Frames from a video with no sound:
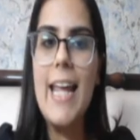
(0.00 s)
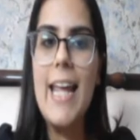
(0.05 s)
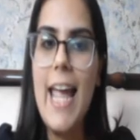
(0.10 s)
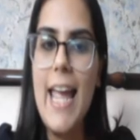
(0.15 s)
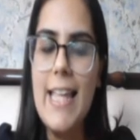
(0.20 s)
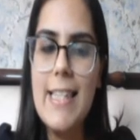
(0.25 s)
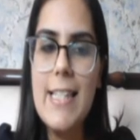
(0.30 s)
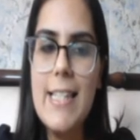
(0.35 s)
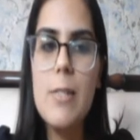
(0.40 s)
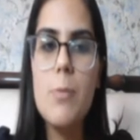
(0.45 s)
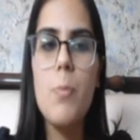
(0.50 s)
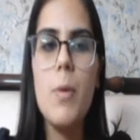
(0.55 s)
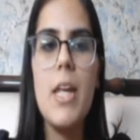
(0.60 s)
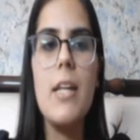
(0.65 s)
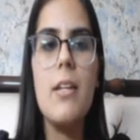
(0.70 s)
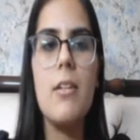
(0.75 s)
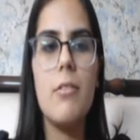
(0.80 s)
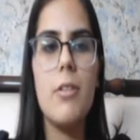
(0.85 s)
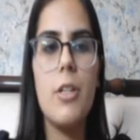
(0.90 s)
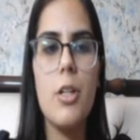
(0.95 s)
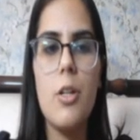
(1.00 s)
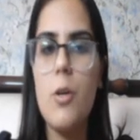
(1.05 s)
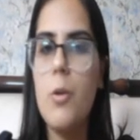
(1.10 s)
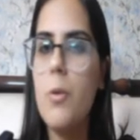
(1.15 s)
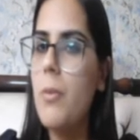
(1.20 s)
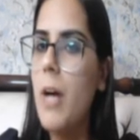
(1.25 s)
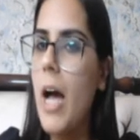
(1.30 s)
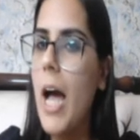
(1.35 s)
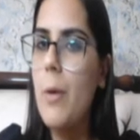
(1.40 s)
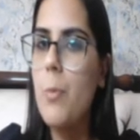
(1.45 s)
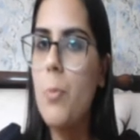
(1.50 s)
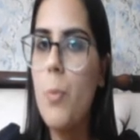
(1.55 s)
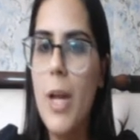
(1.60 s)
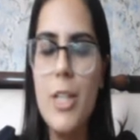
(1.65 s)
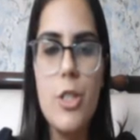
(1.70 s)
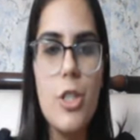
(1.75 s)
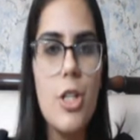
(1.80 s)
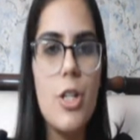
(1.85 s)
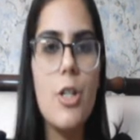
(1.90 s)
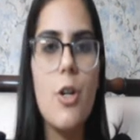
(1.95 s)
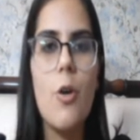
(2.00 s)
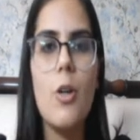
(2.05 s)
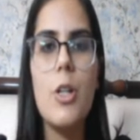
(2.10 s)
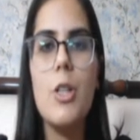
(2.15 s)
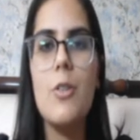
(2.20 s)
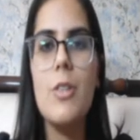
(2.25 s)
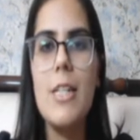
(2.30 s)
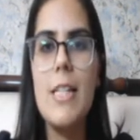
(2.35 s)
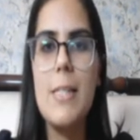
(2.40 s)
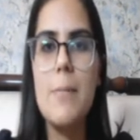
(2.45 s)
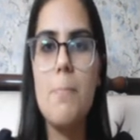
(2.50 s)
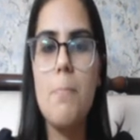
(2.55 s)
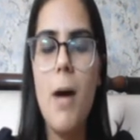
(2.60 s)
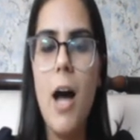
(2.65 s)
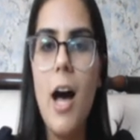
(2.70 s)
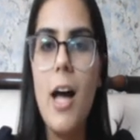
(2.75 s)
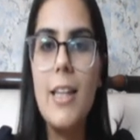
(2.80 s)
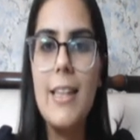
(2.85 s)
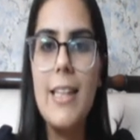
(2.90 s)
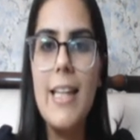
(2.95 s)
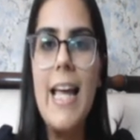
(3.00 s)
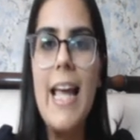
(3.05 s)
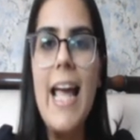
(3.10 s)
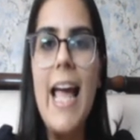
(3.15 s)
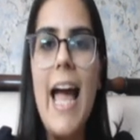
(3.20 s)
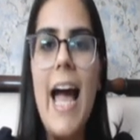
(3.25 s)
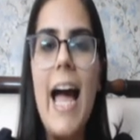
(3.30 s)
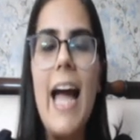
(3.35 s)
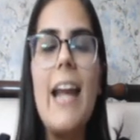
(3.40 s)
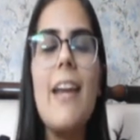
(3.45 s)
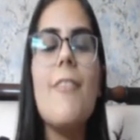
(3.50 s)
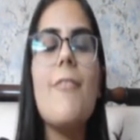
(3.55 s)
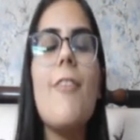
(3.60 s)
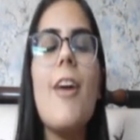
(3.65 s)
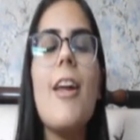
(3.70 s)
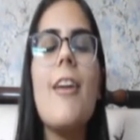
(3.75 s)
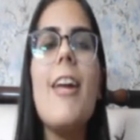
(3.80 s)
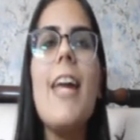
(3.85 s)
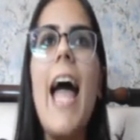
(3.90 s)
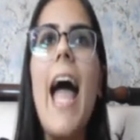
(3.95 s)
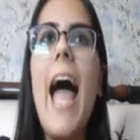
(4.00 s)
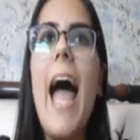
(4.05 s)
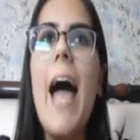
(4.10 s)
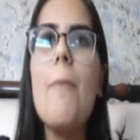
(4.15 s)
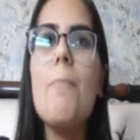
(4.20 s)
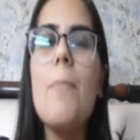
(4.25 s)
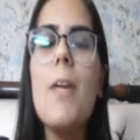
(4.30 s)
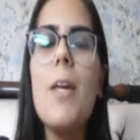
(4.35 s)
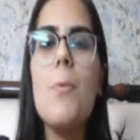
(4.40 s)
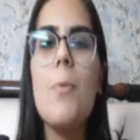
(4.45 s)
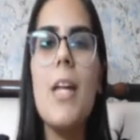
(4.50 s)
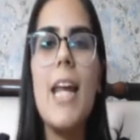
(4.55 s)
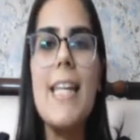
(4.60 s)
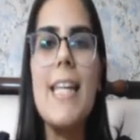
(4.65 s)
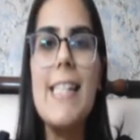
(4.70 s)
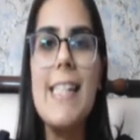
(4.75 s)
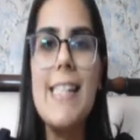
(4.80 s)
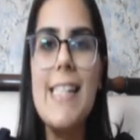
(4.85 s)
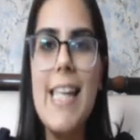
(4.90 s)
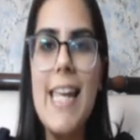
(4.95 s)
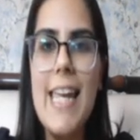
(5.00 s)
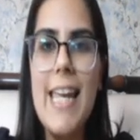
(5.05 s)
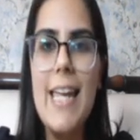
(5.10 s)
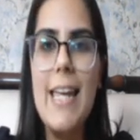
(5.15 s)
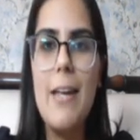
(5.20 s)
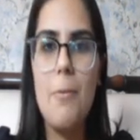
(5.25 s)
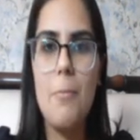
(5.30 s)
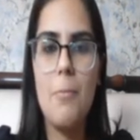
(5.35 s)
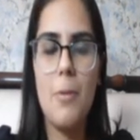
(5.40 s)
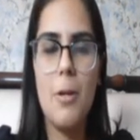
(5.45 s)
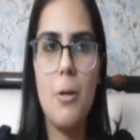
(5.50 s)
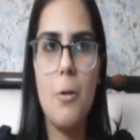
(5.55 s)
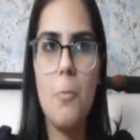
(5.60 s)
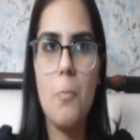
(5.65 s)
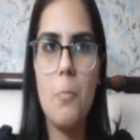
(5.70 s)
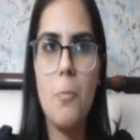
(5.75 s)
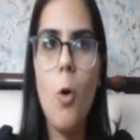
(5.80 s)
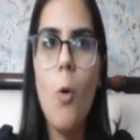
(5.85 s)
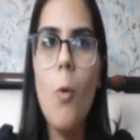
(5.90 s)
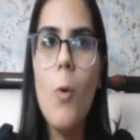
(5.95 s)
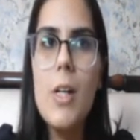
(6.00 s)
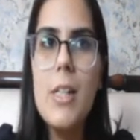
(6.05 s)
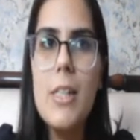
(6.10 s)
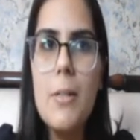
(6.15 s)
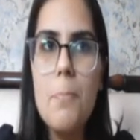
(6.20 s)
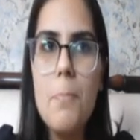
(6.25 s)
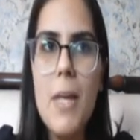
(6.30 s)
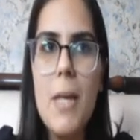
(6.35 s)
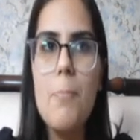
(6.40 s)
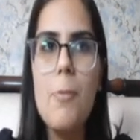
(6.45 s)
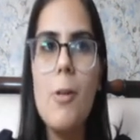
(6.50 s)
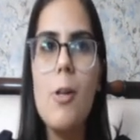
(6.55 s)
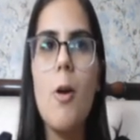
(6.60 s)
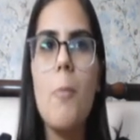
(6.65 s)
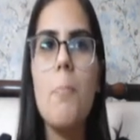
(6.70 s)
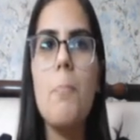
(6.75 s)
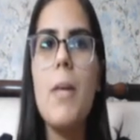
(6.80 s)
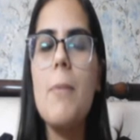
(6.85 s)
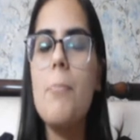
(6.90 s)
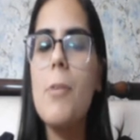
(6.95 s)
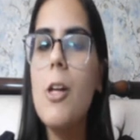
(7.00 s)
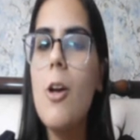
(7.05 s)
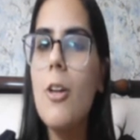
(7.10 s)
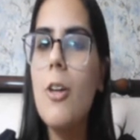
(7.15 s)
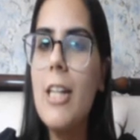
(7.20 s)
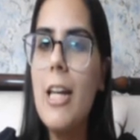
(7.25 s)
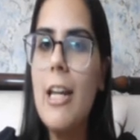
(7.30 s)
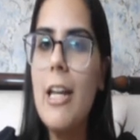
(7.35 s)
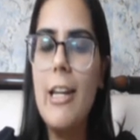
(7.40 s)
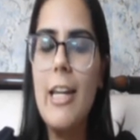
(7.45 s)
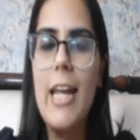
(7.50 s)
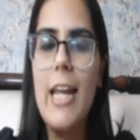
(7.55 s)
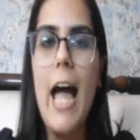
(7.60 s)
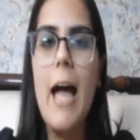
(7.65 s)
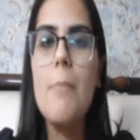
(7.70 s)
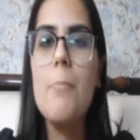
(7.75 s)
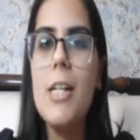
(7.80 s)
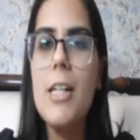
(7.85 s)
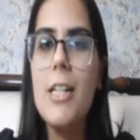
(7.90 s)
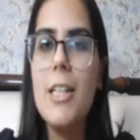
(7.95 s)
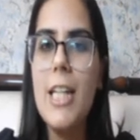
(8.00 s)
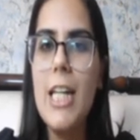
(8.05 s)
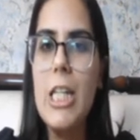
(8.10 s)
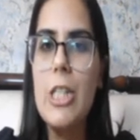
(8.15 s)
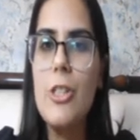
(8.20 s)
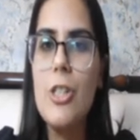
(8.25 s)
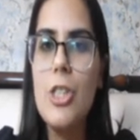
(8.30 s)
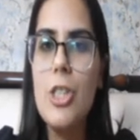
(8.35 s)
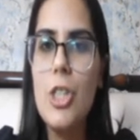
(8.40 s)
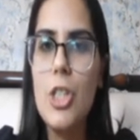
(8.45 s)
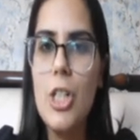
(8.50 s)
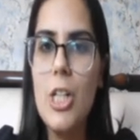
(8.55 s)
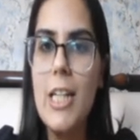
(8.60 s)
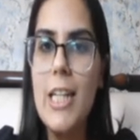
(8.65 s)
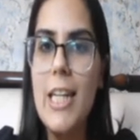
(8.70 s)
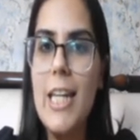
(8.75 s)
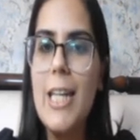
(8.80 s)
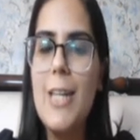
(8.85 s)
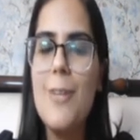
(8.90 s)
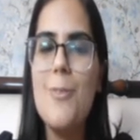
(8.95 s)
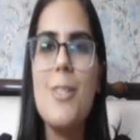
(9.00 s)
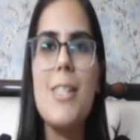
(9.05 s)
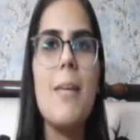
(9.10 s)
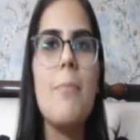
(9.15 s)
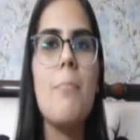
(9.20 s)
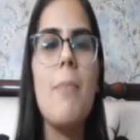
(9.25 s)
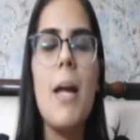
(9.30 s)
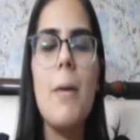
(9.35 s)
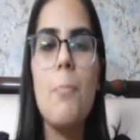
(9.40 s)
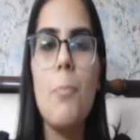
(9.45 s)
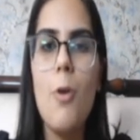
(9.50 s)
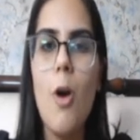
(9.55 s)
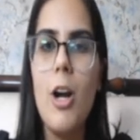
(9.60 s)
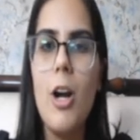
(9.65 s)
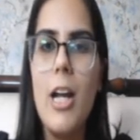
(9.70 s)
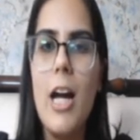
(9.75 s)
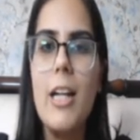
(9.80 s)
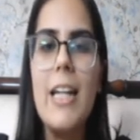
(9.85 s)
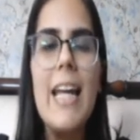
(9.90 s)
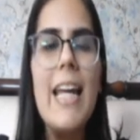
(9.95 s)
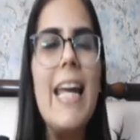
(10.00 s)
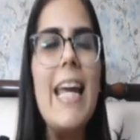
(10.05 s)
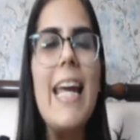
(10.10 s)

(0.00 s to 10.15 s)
hence we, you know, I ventured onto this path, and I'm very happy when I see older people or people on their rehabilitation journey using my product.